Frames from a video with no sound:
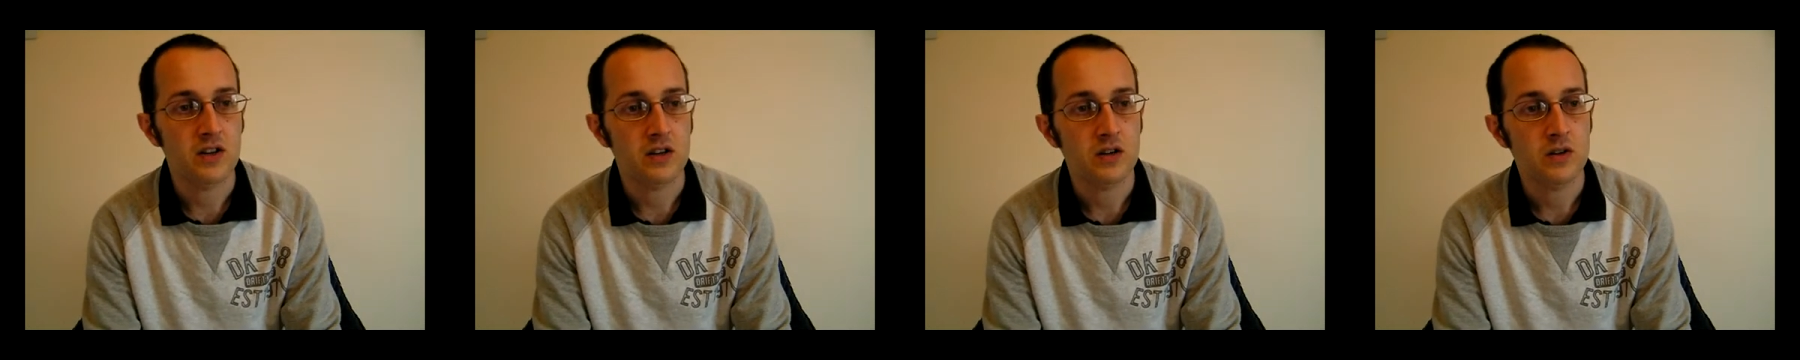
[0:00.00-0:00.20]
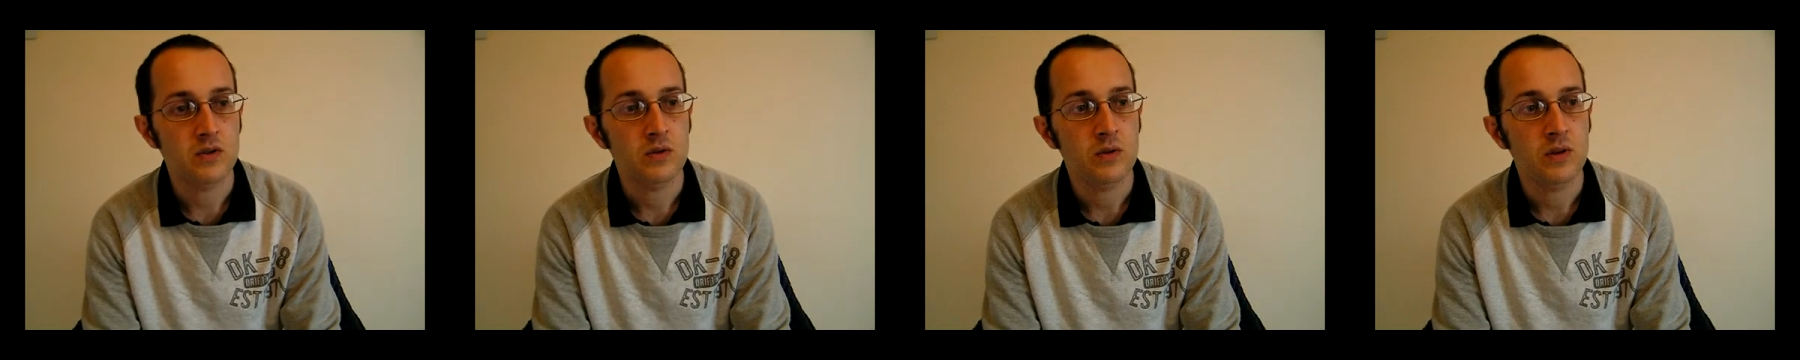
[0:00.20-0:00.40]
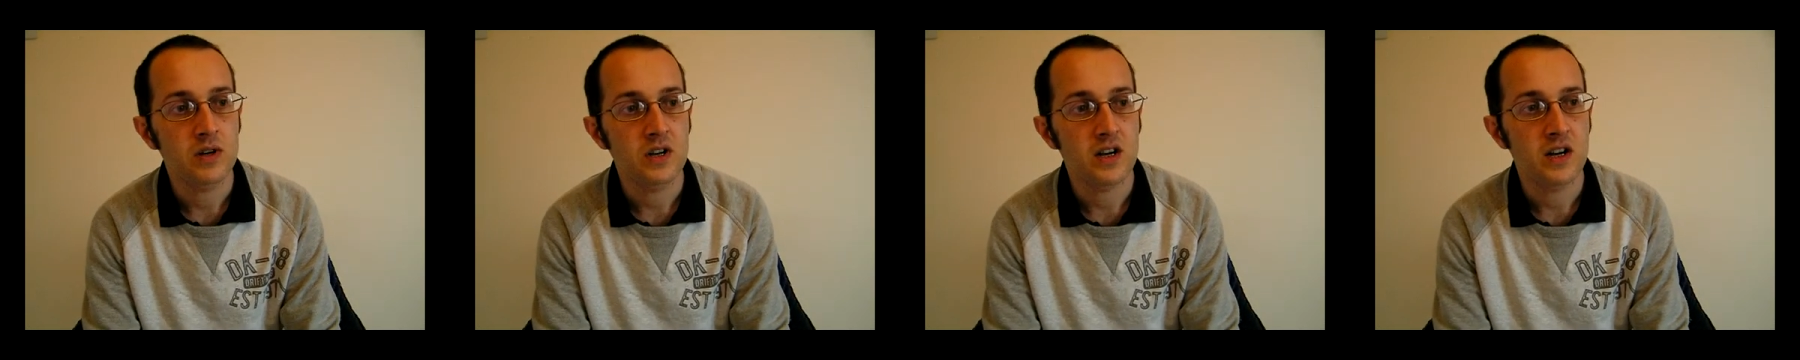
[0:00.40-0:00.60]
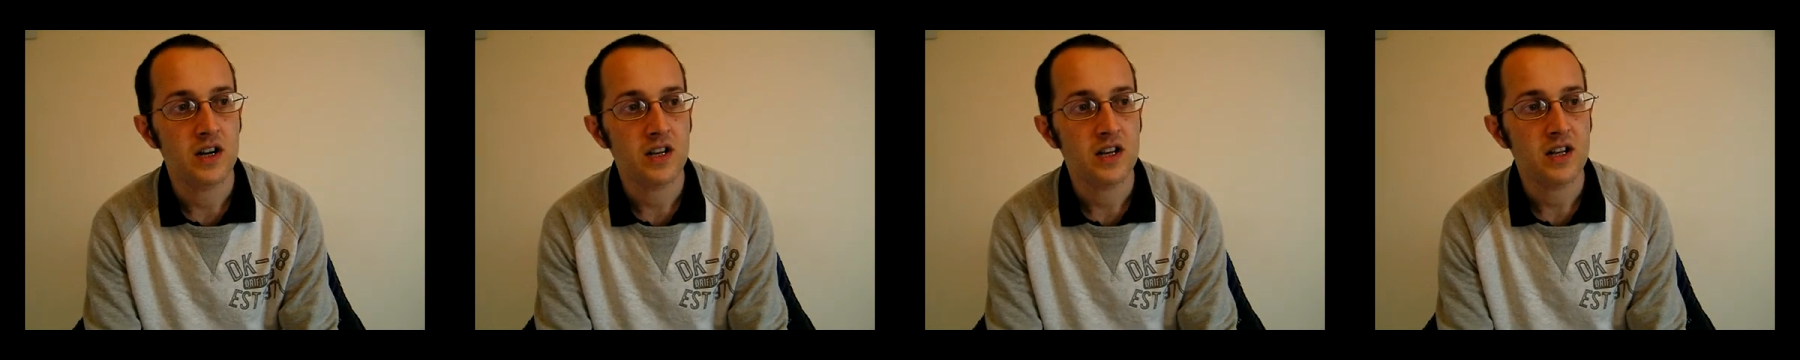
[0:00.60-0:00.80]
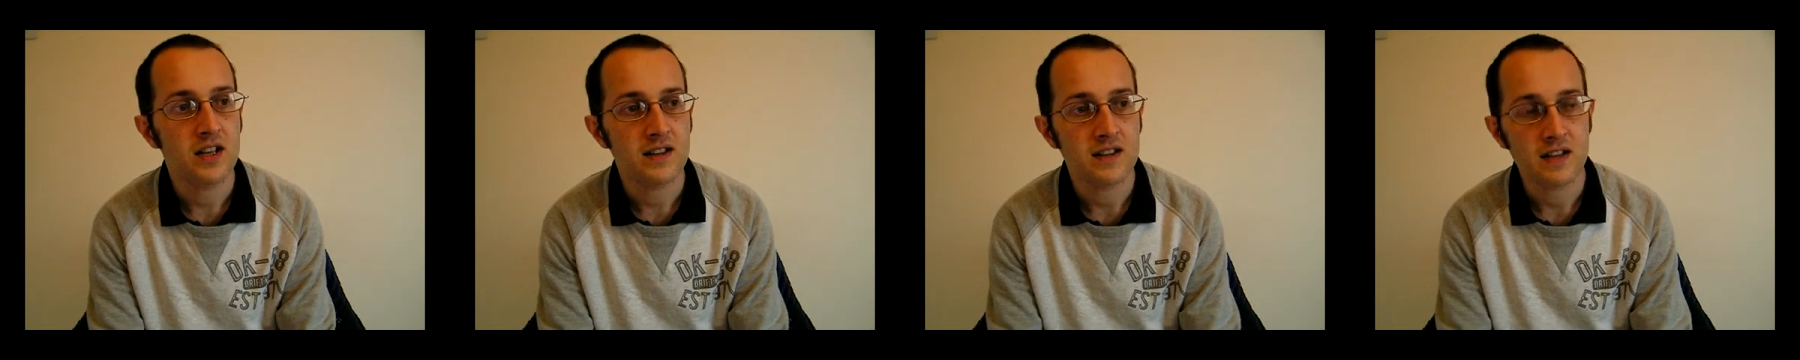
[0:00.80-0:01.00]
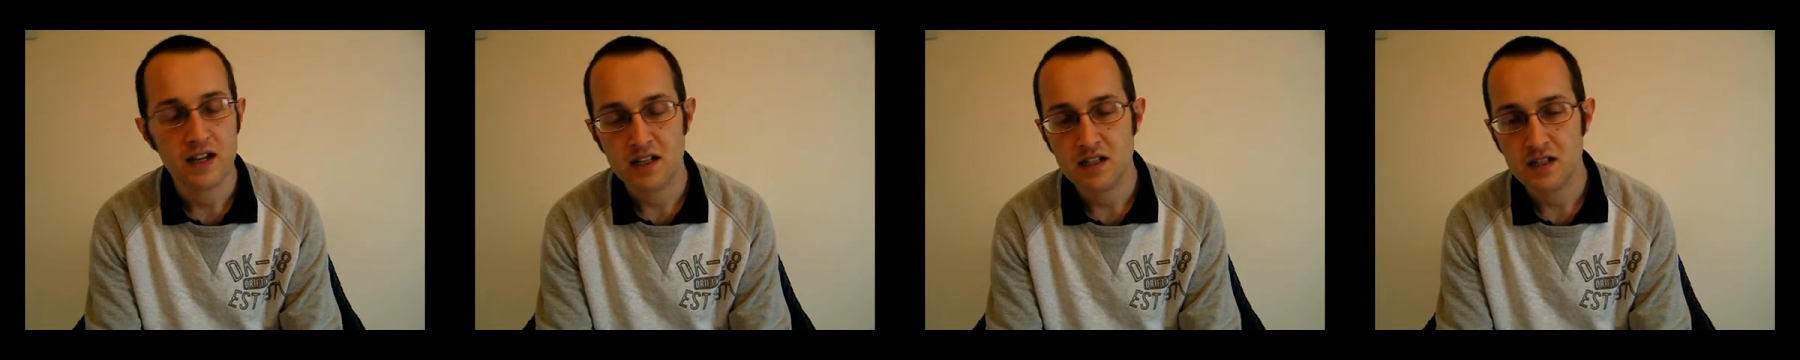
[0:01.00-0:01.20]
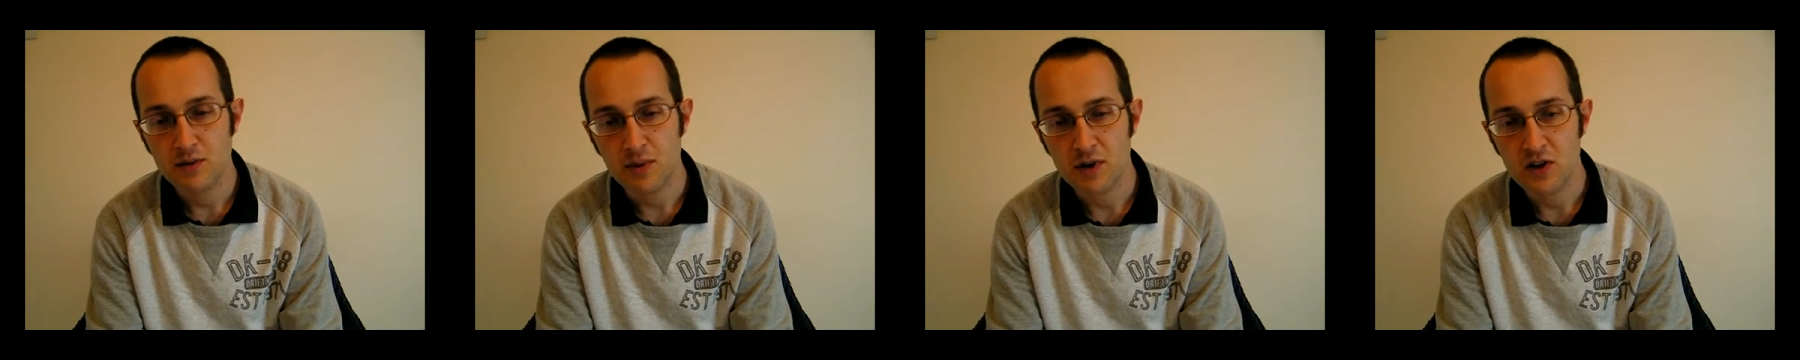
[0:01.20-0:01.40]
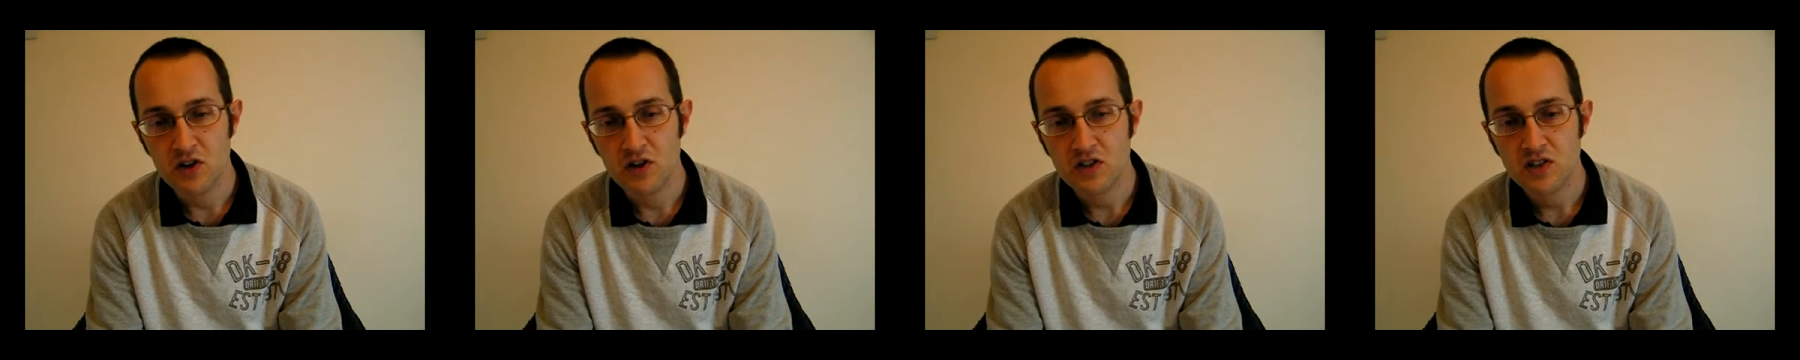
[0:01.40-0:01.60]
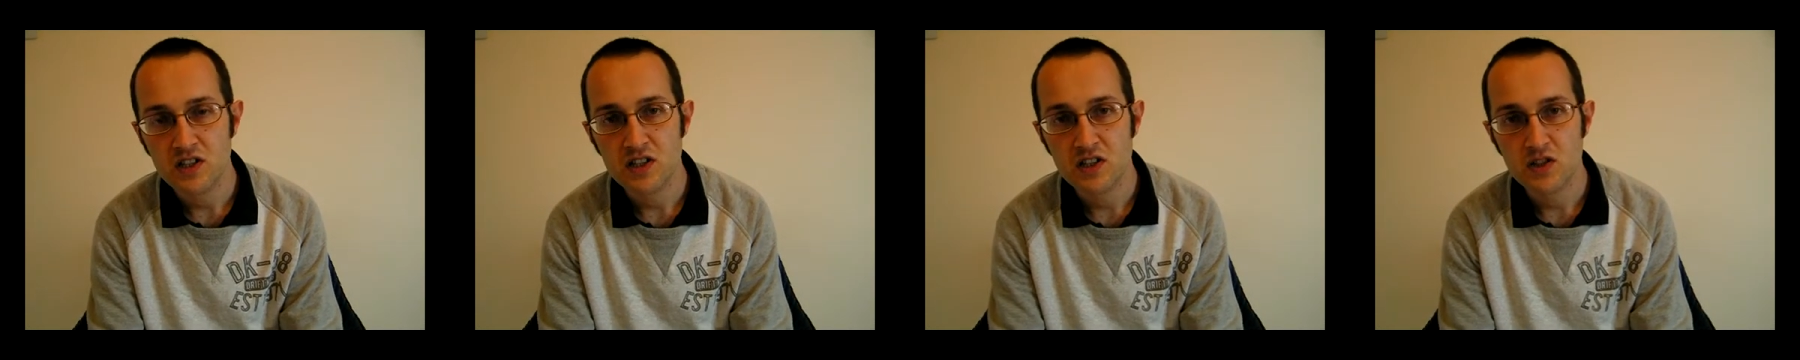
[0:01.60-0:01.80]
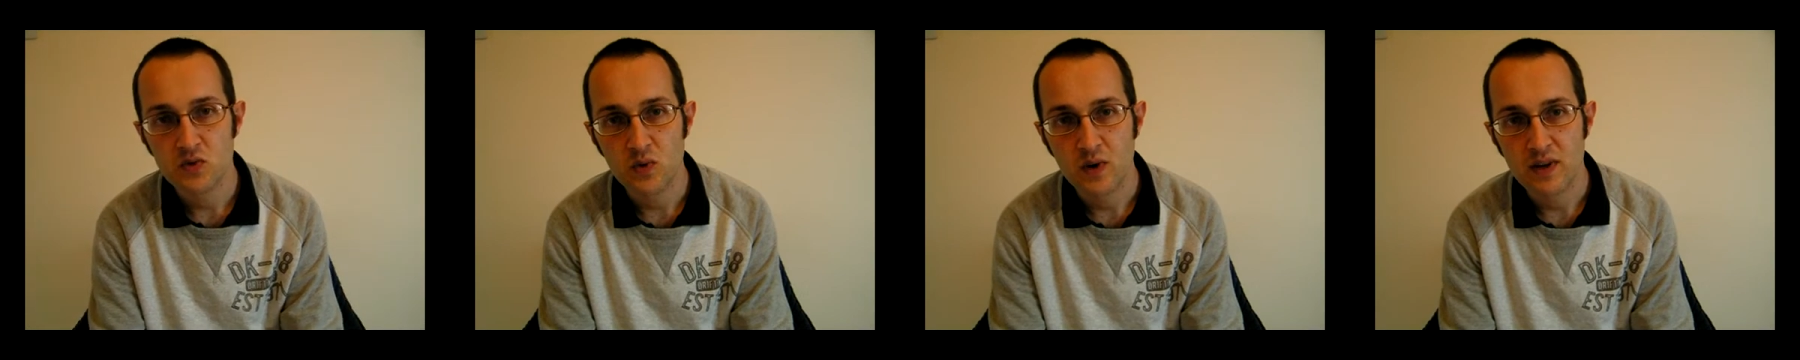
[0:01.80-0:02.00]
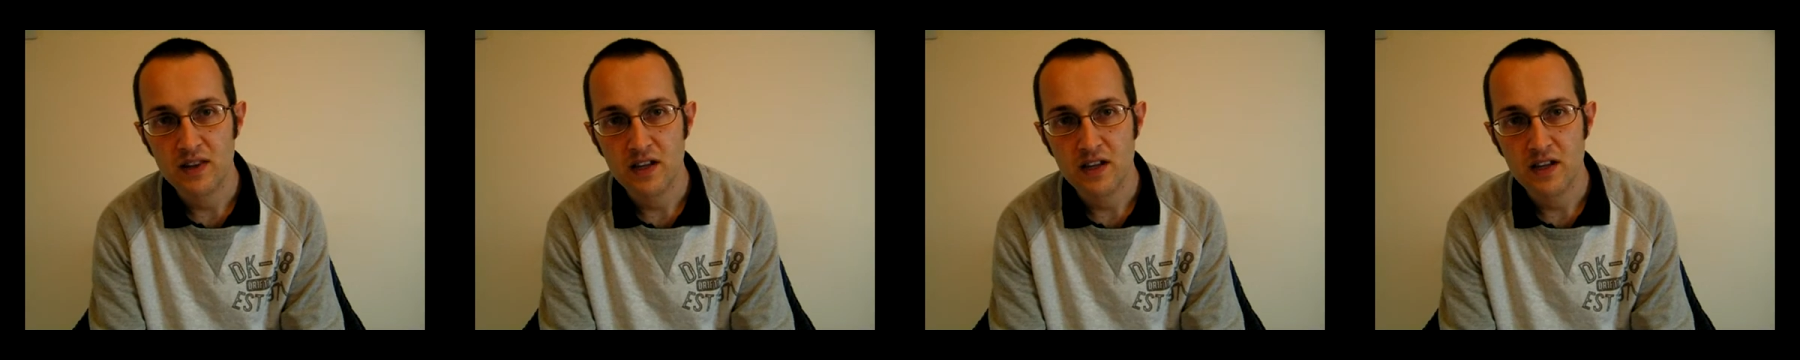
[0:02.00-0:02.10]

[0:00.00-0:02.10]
So unlike antibiotics